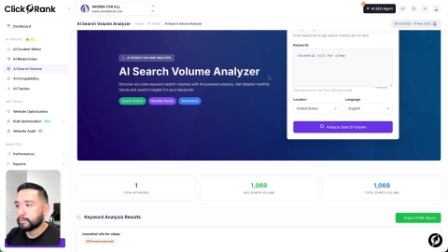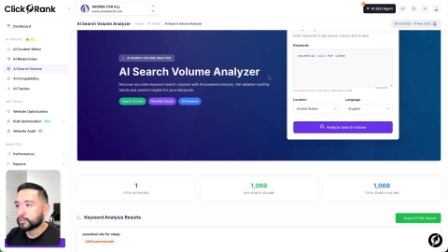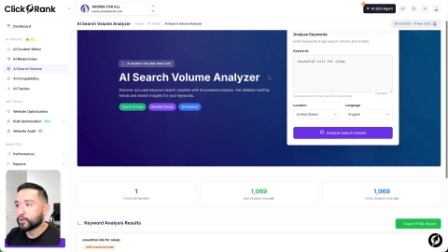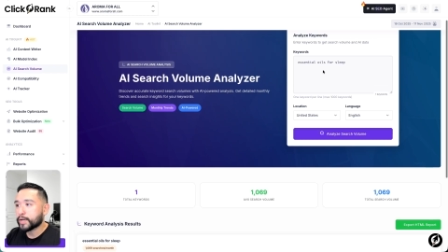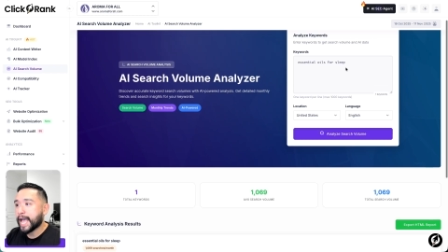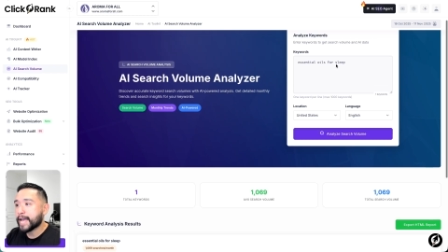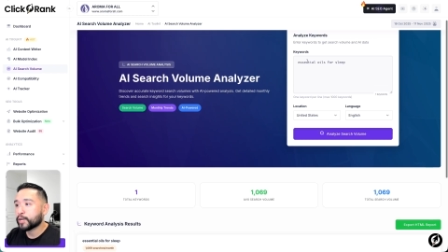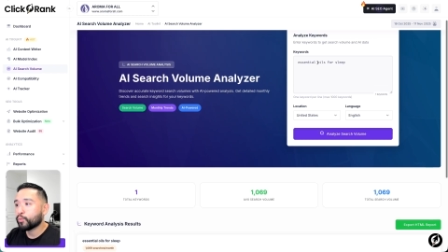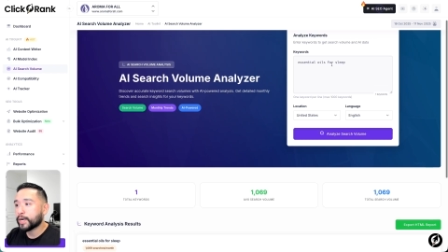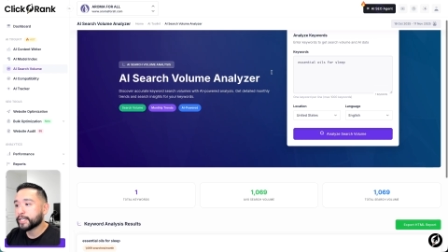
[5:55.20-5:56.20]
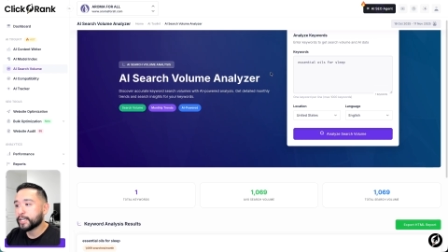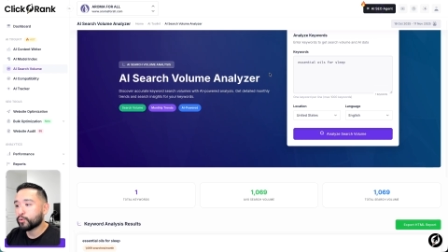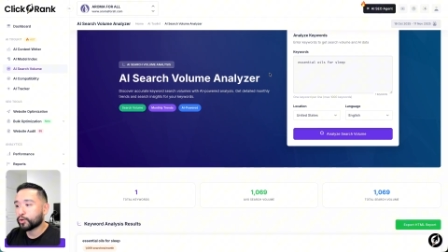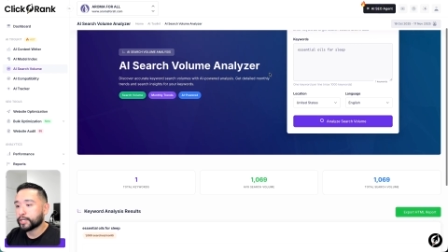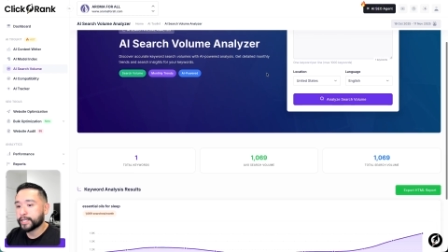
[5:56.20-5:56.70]
So I added one
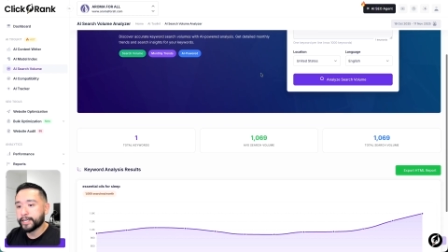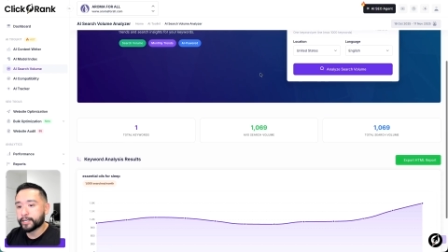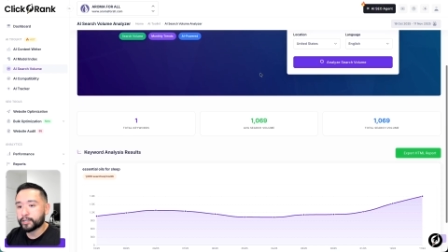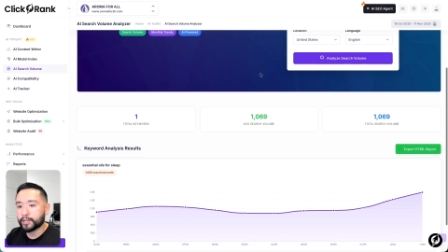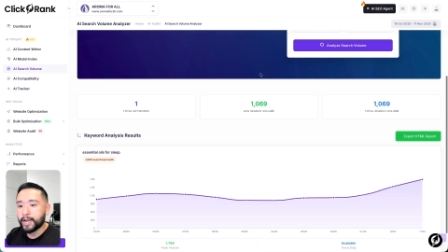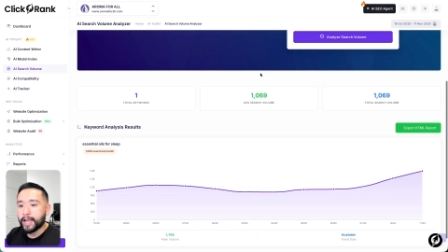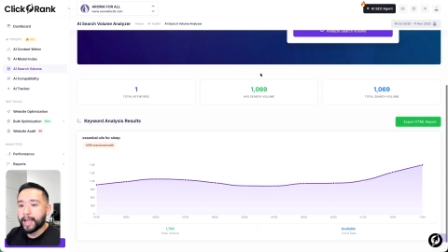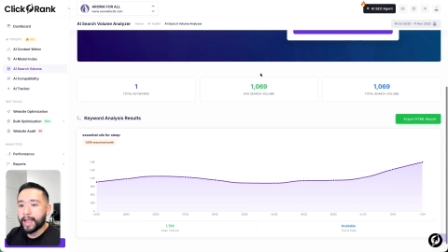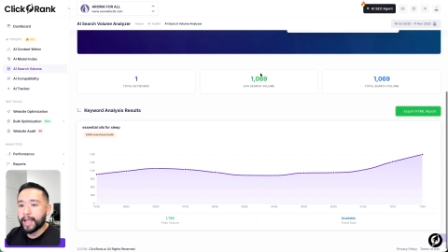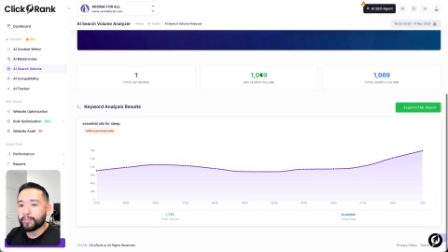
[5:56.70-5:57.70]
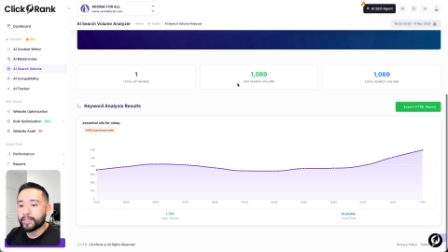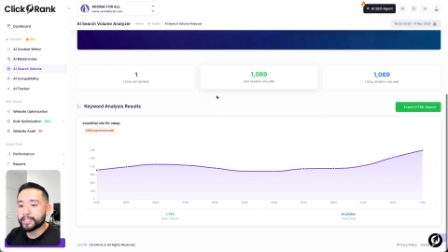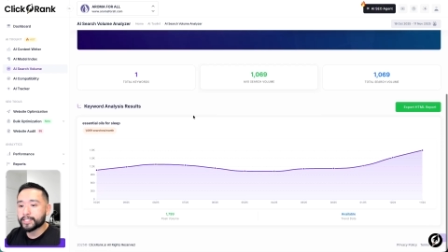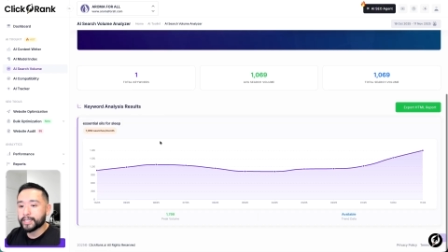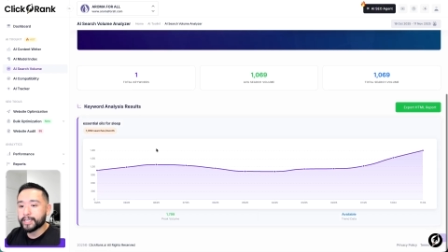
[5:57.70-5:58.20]
keyword here, and this
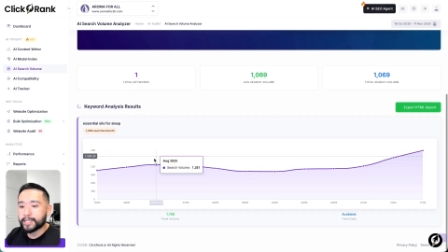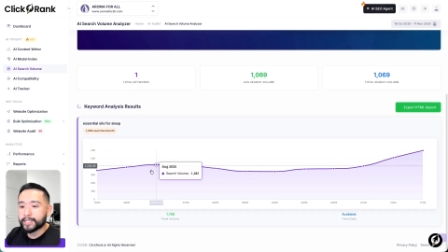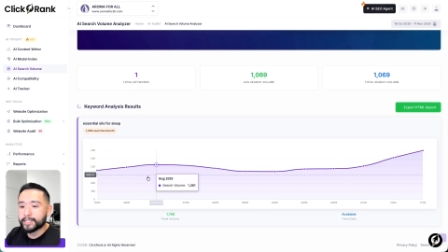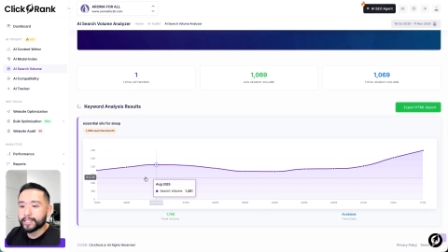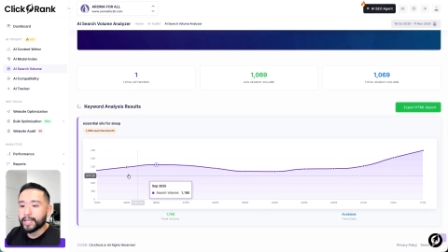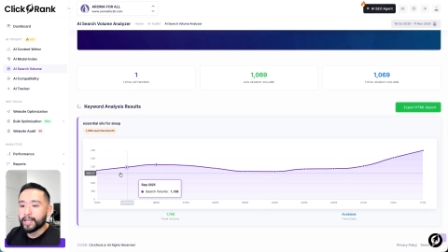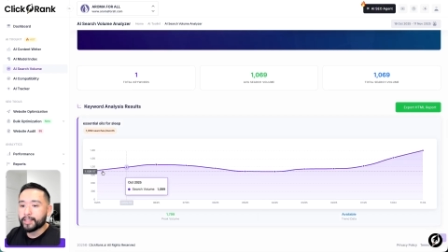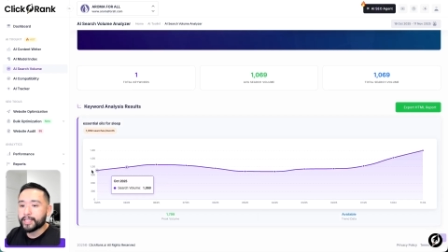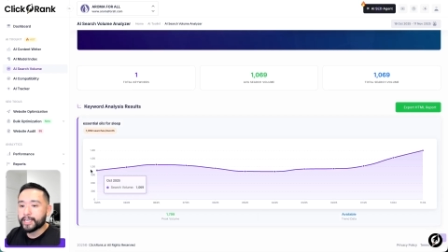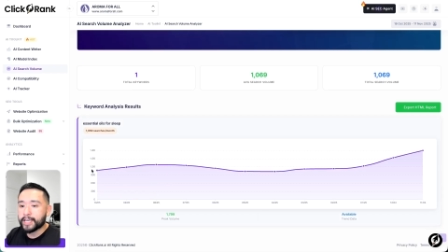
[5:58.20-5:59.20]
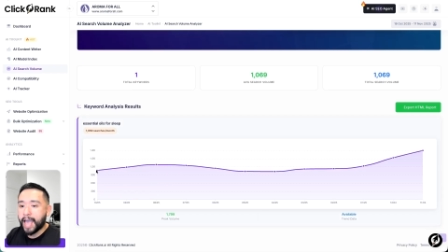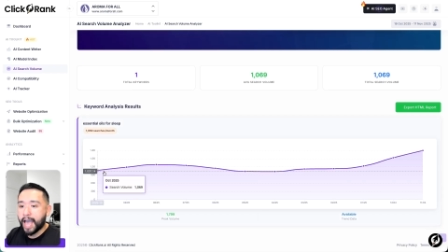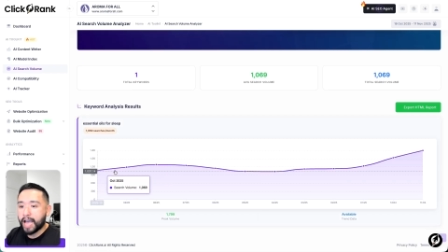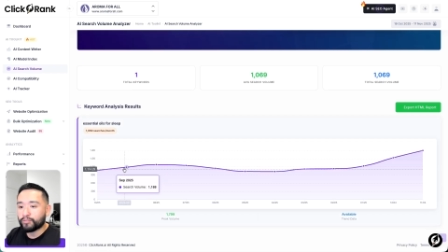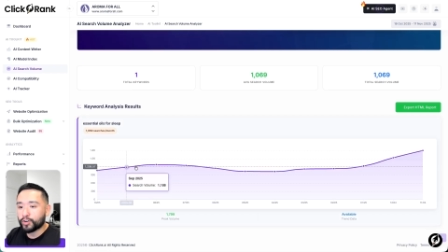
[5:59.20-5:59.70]
is the
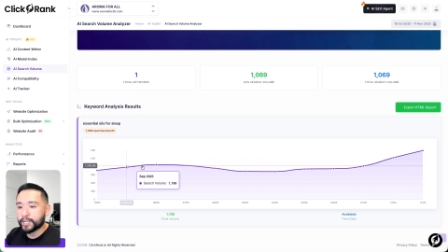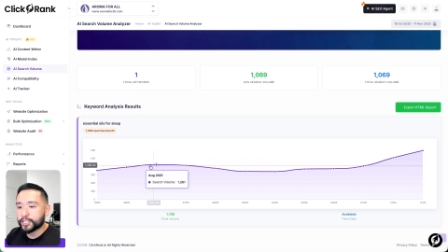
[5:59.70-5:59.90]
average